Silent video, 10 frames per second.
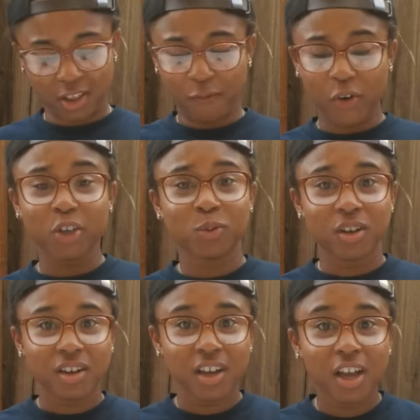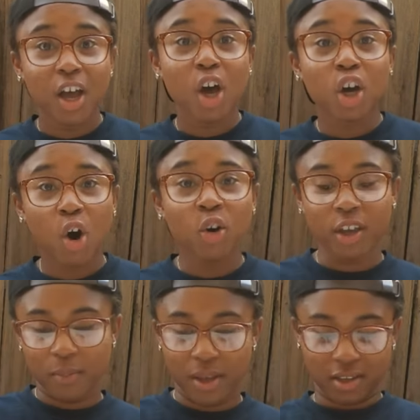So the first one,
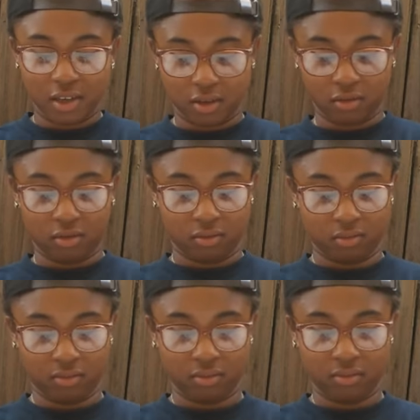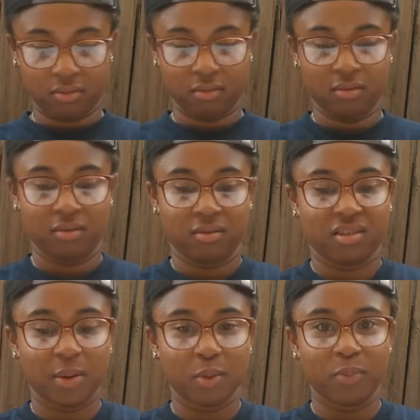Coke and Mentos.
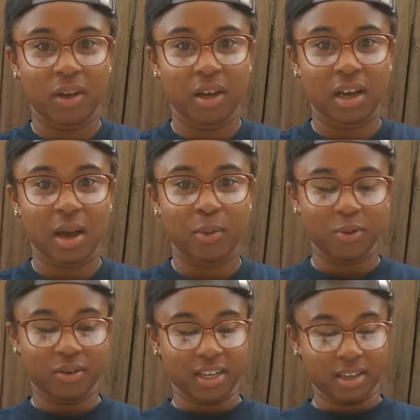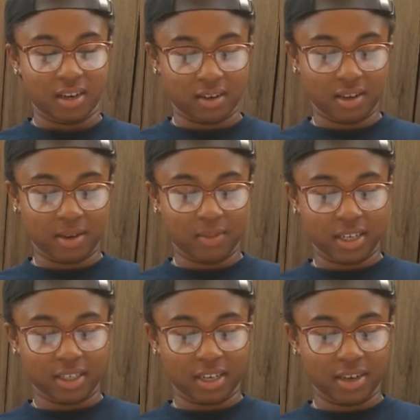I'm gonna put it right there.
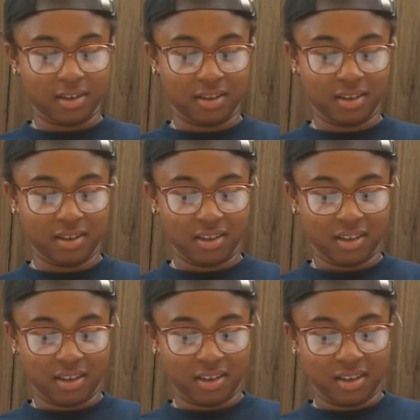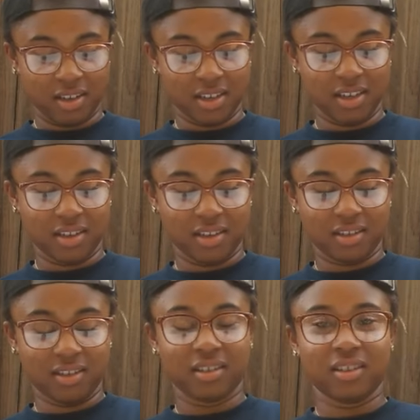I'm kind of scared,
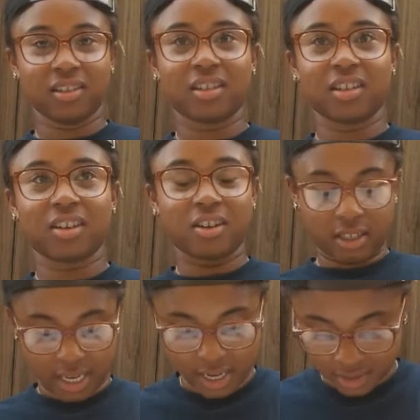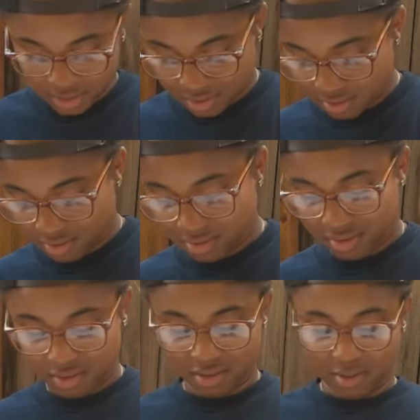and it's gonna cause ants.
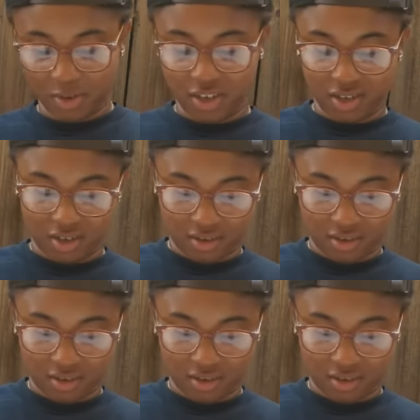Let me